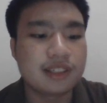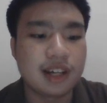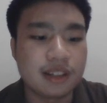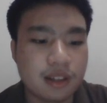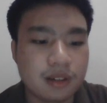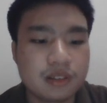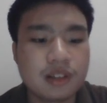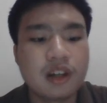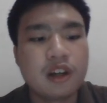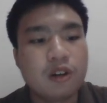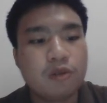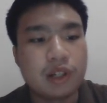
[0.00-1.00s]
and gender,
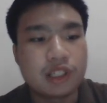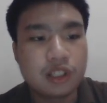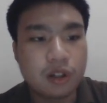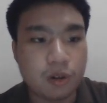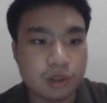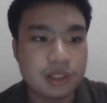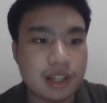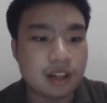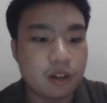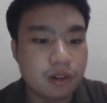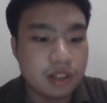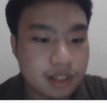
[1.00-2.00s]
which showed
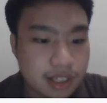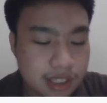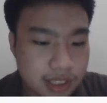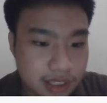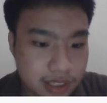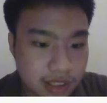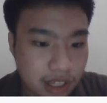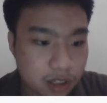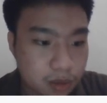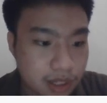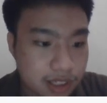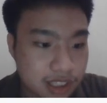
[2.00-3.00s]
that loneliness
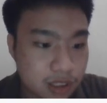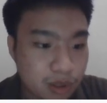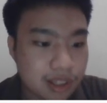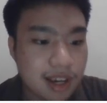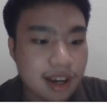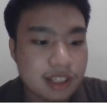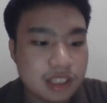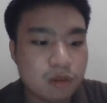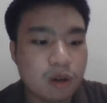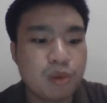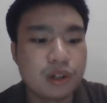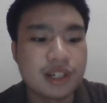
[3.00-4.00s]
decreased with age
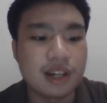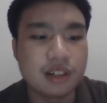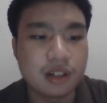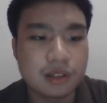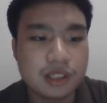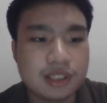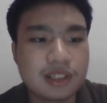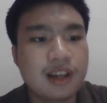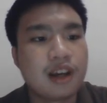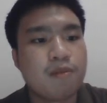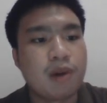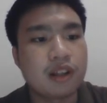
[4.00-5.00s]
for both genders,
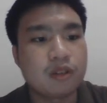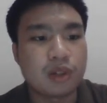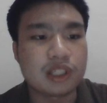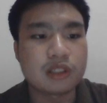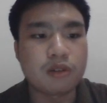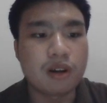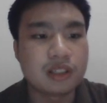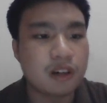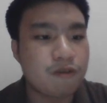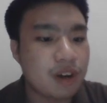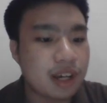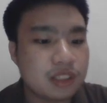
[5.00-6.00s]
but with stronger
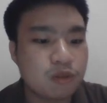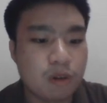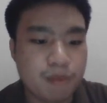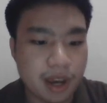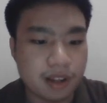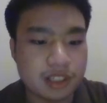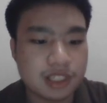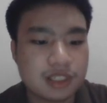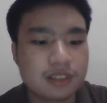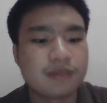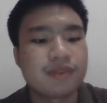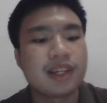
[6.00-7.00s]
effects for
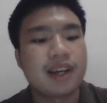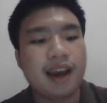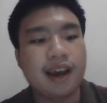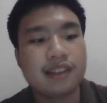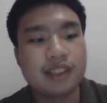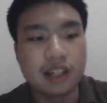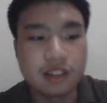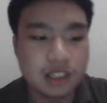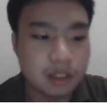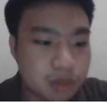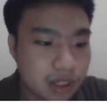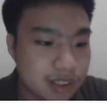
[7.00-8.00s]
males. And gender
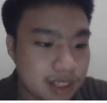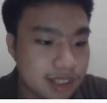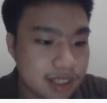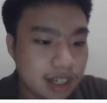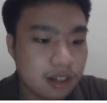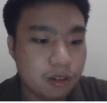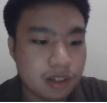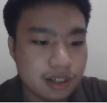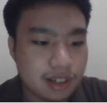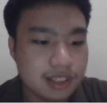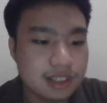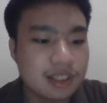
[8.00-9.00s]
differences in
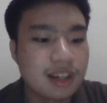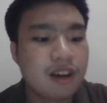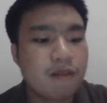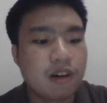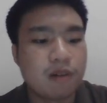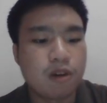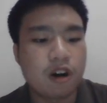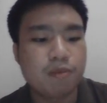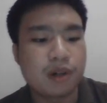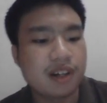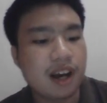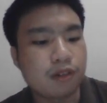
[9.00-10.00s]
loneliness were more
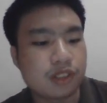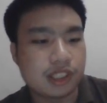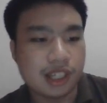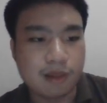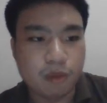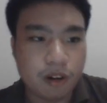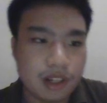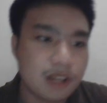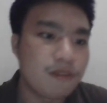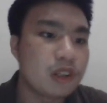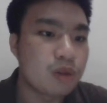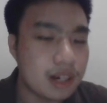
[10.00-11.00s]
pronounced in more
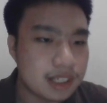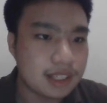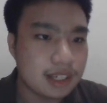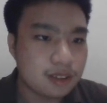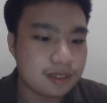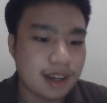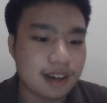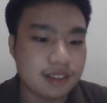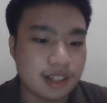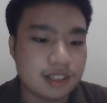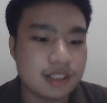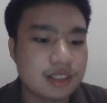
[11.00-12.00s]
individualistic
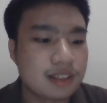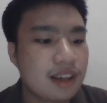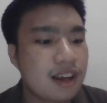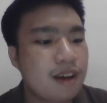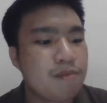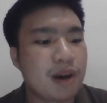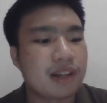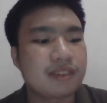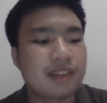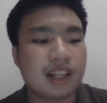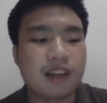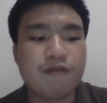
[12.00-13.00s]
societies,
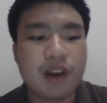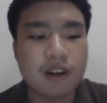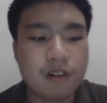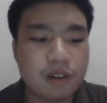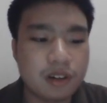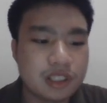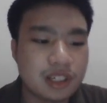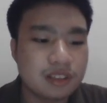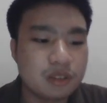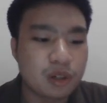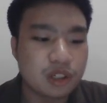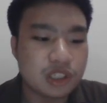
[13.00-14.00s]
but that effect of
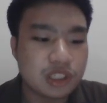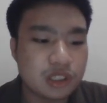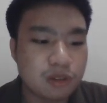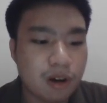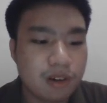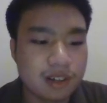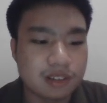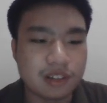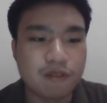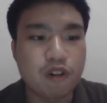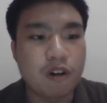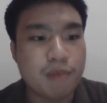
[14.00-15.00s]
culture was
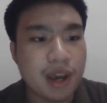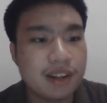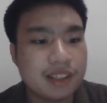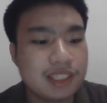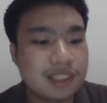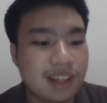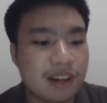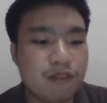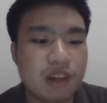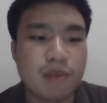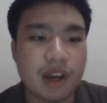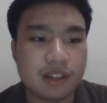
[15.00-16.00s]
stronger for males than
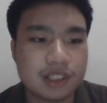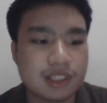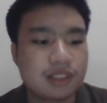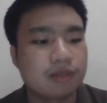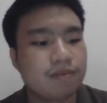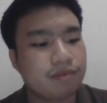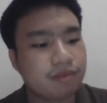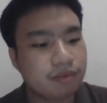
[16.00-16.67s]
females.